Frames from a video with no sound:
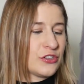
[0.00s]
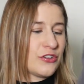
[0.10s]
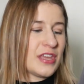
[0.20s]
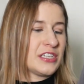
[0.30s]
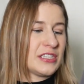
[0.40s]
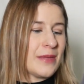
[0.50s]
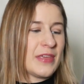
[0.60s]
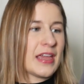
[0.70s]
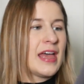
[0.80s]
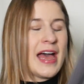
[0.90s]
so they're just
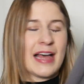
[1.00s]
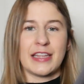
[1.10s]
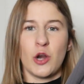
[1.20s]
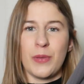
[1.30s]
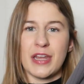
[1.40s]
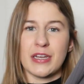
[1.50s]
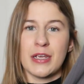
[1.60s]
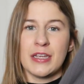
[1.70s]
something a little bit